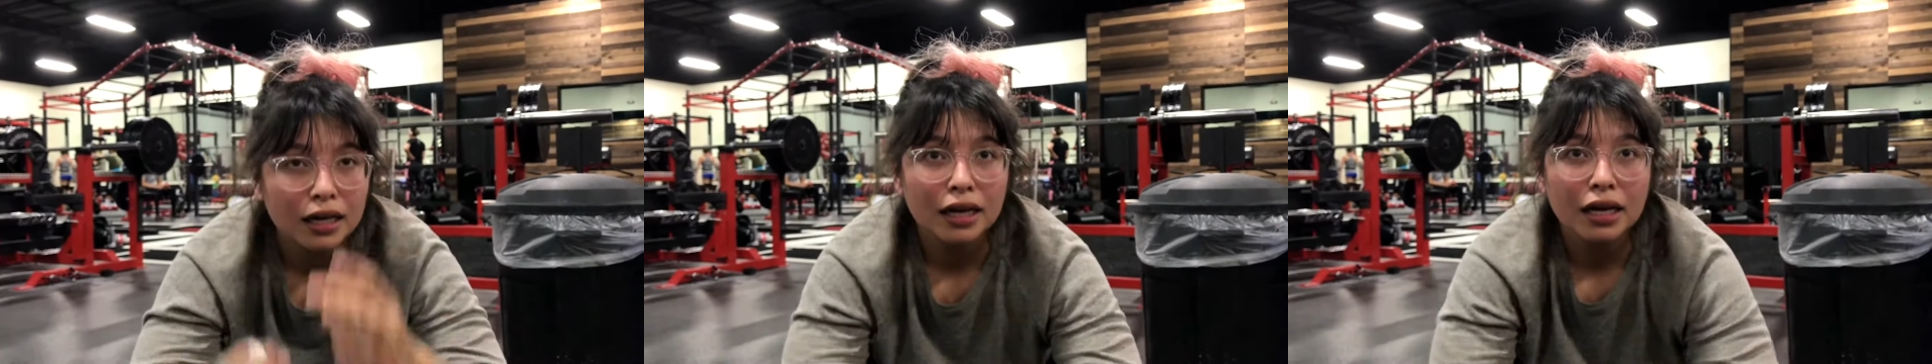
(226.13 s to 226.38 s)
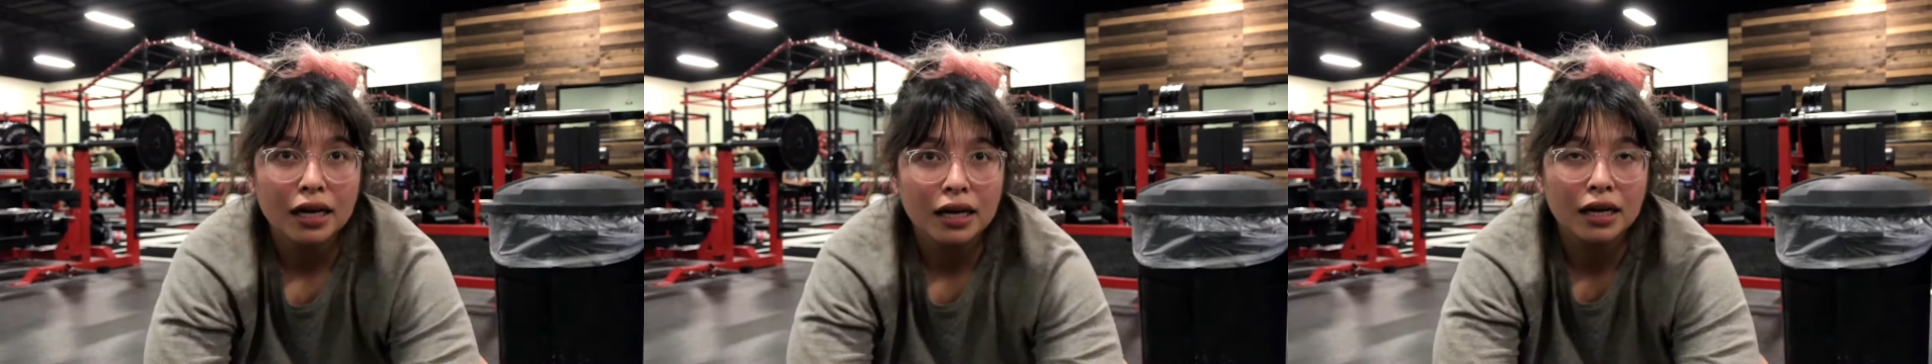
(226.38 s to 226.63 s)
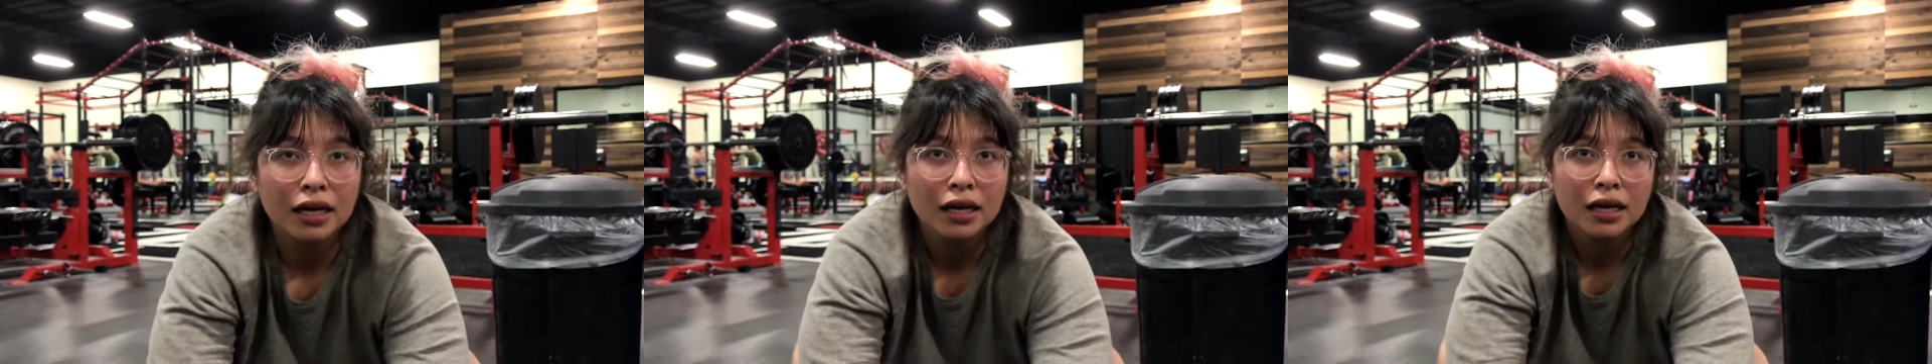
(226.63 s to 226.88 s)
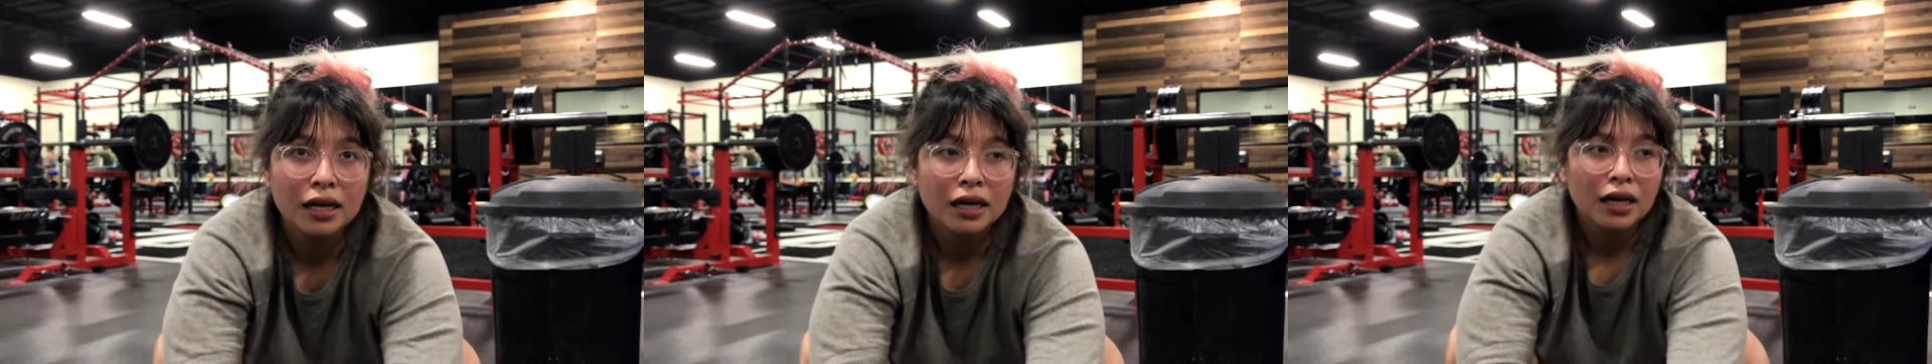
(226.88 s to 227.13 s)
You've been
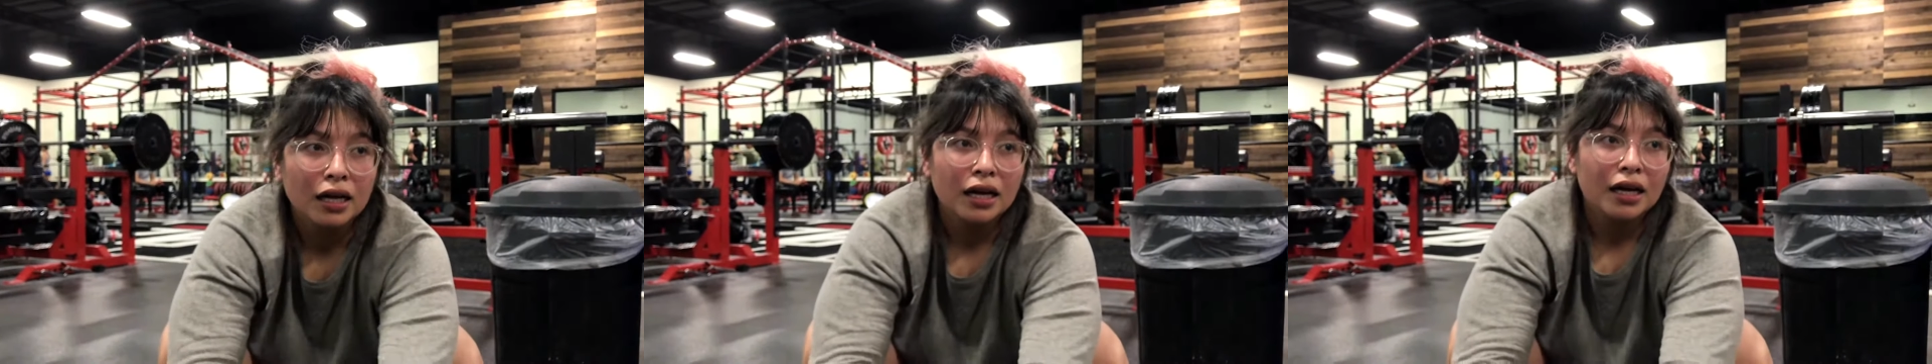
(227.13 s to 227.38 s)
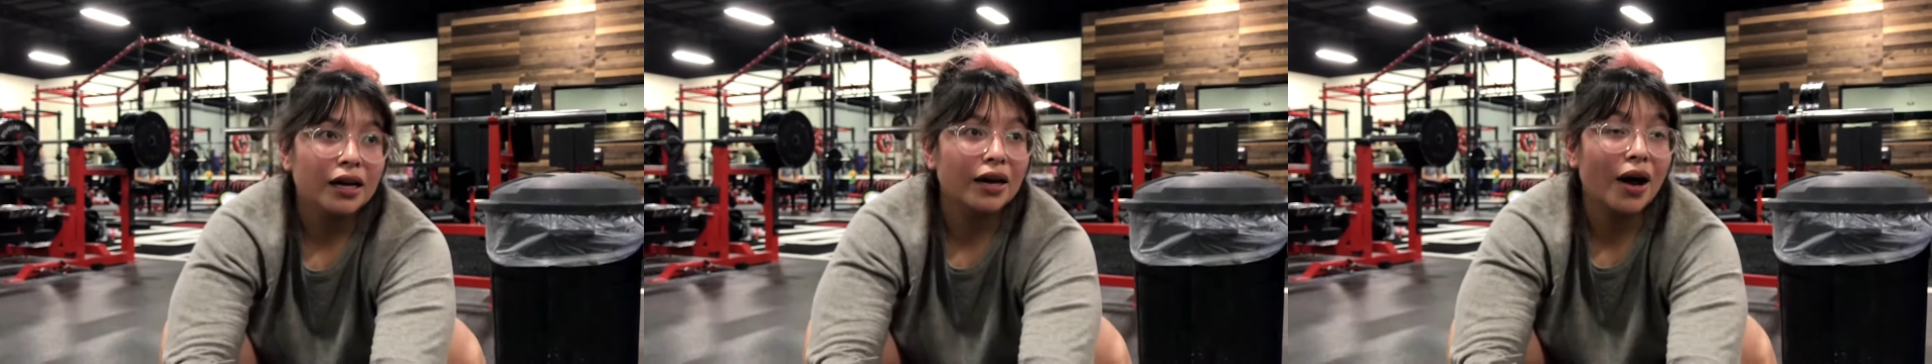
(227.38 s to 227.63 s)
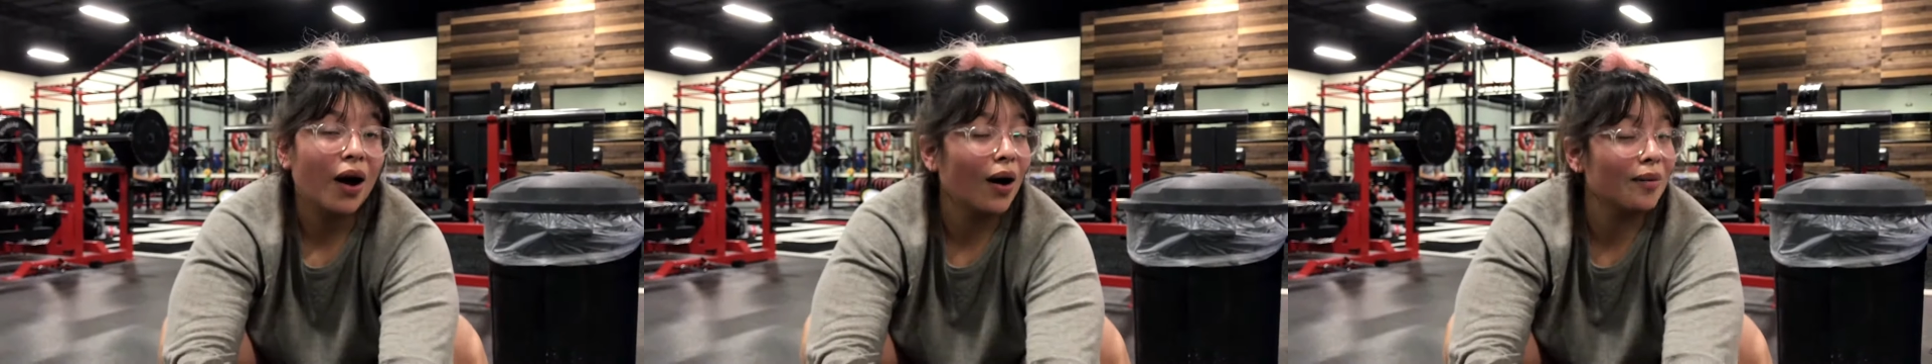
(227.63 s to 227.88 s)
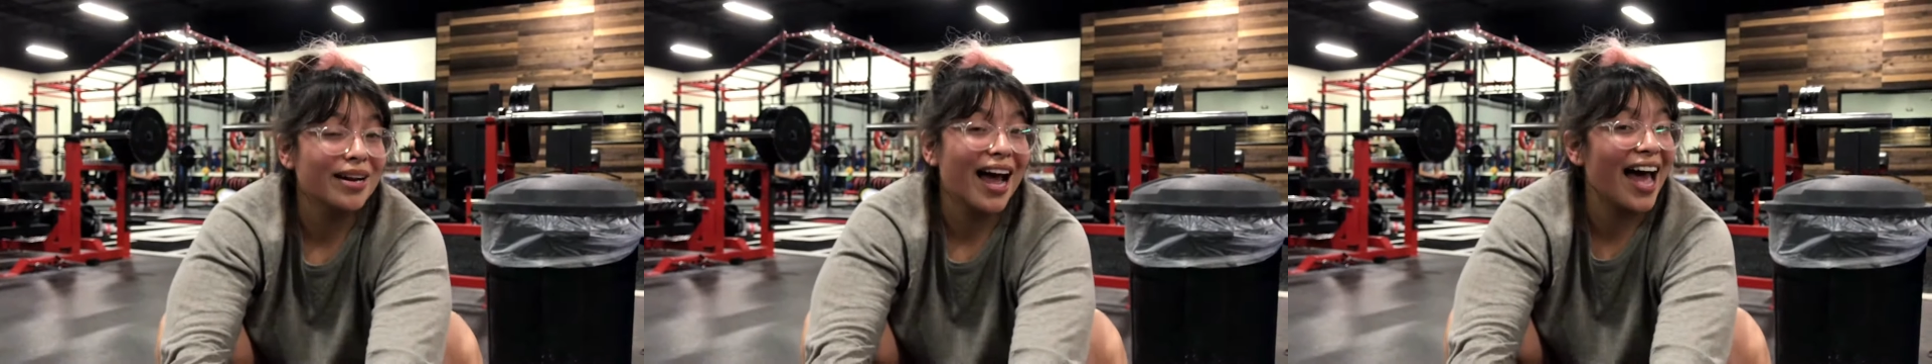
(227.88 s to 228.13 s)
acting right now. No,
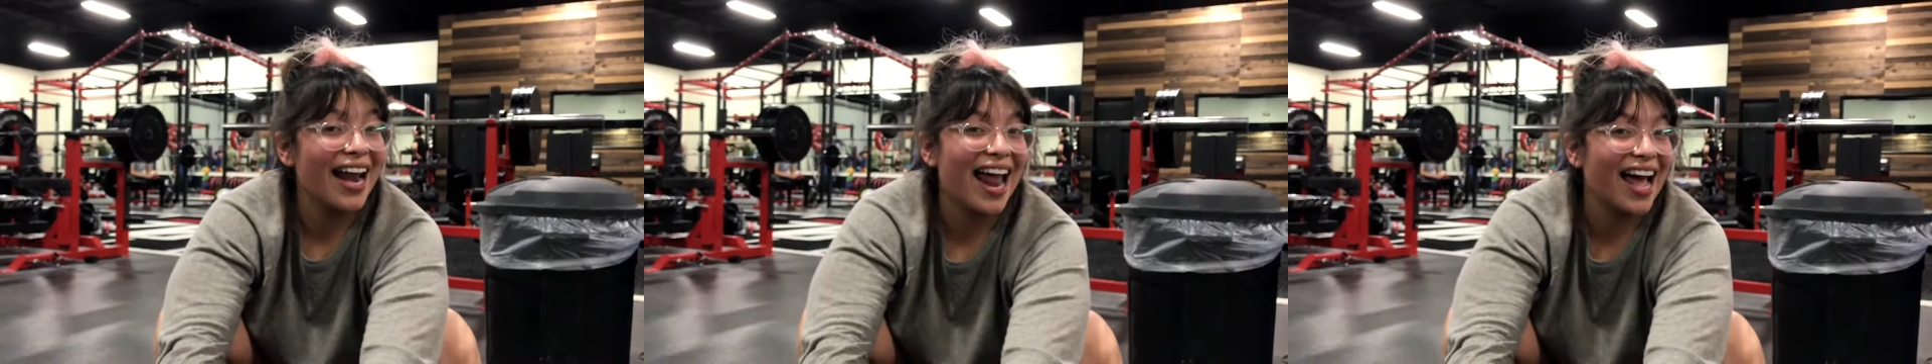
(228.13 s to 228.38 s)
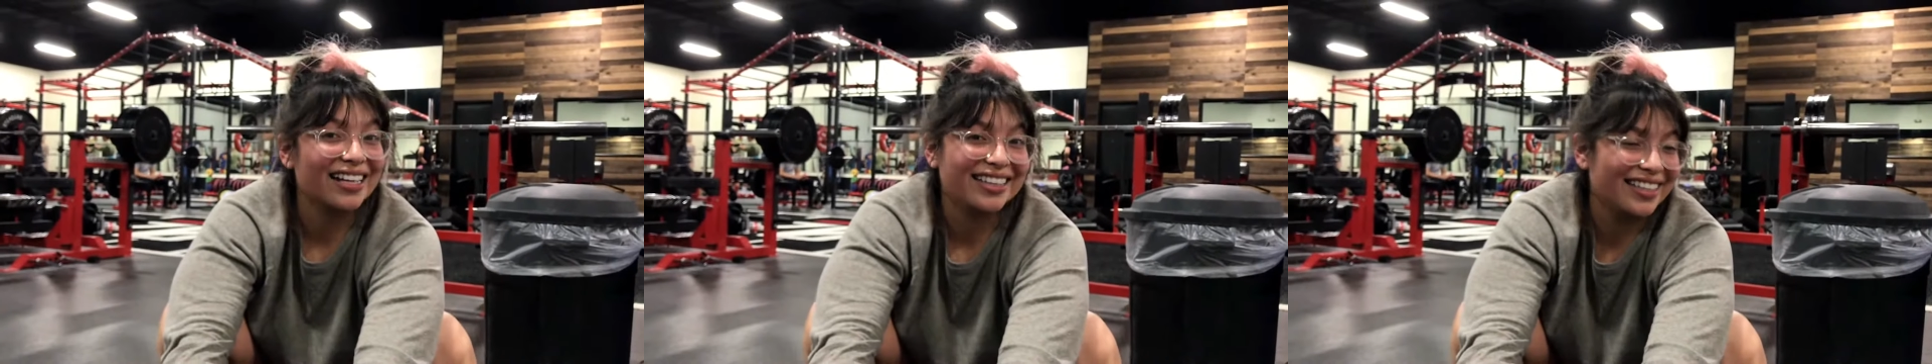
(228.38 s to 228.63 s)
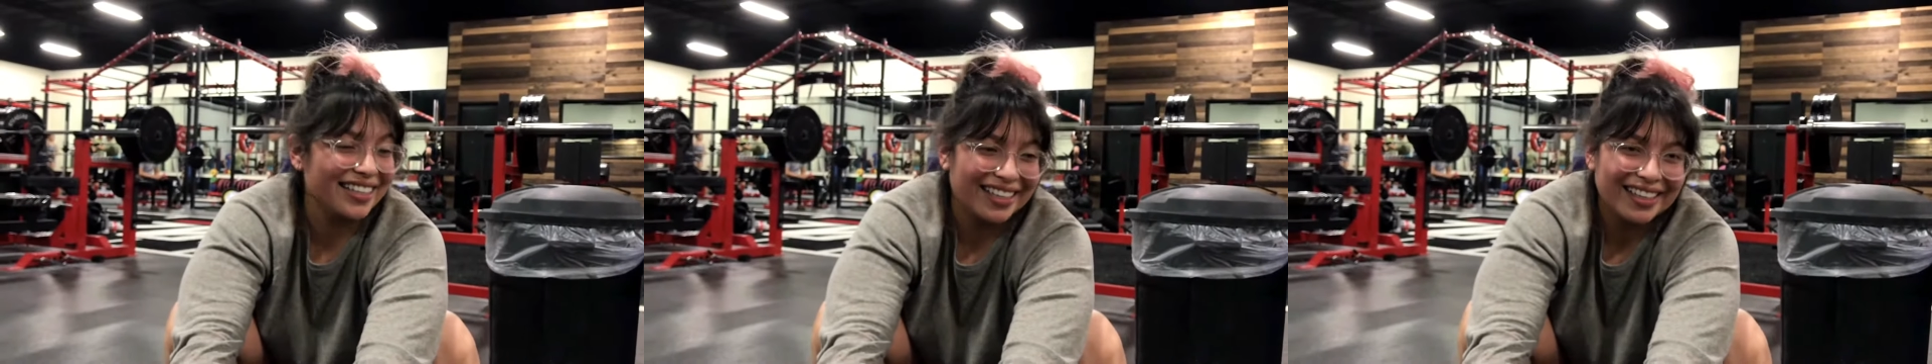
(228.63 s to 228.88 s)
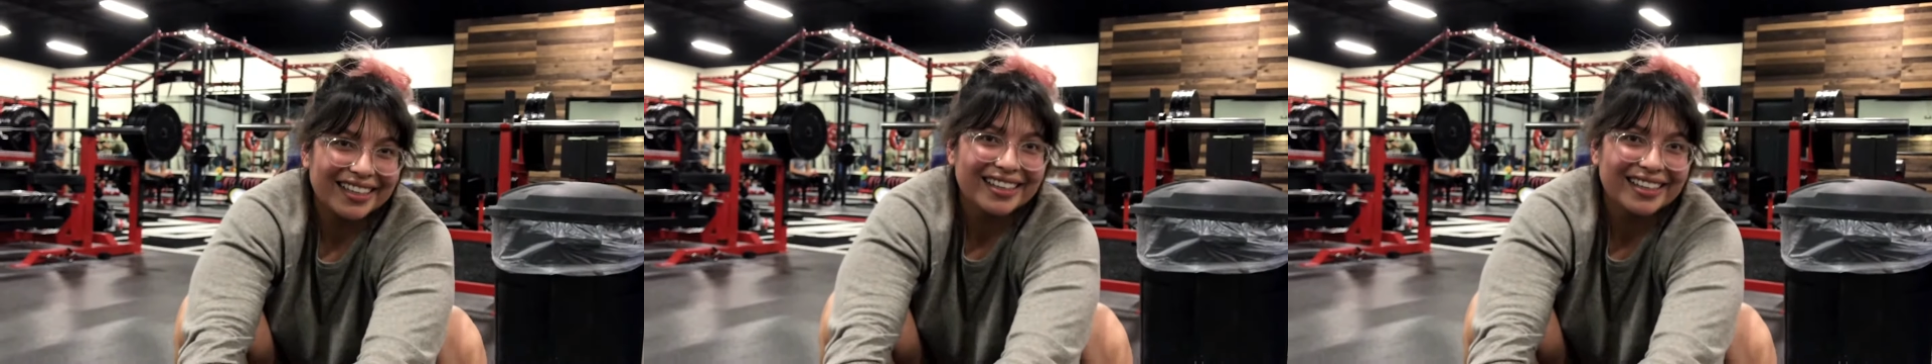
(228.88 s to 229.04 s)
I'm not acting.